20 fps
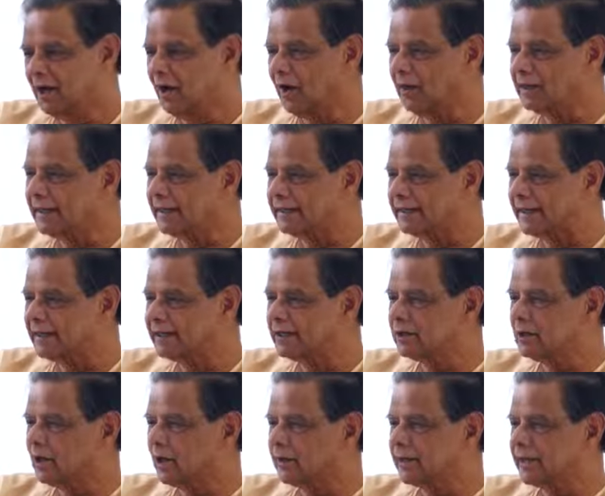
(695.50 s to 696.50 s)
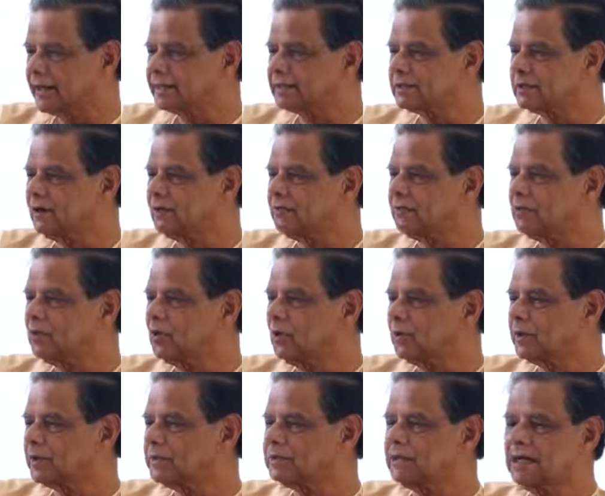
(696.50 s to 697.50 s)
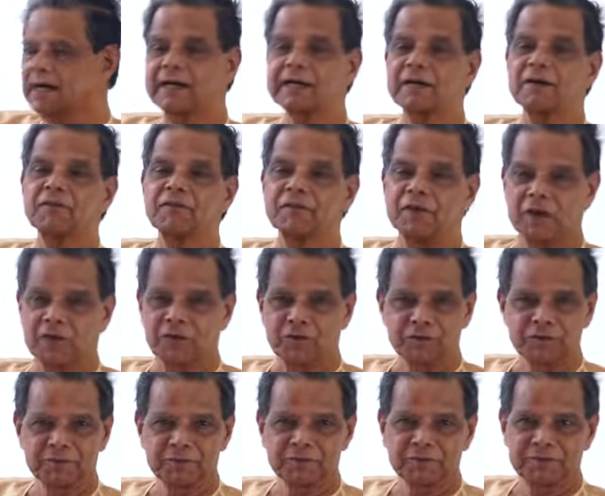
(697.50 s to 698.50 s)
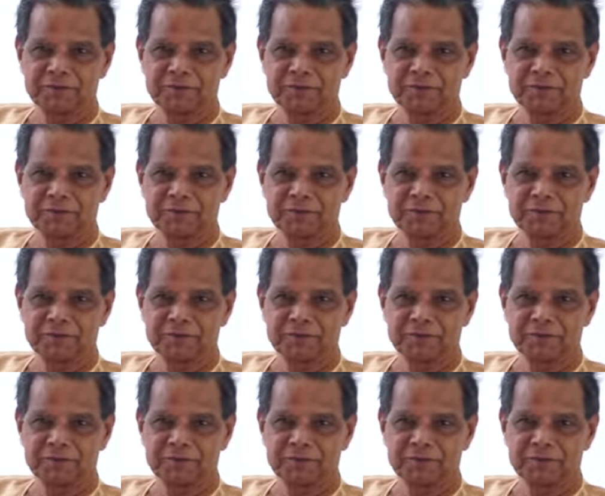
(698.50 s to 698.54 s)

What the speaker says: All that thing in the context of lotus heart of love.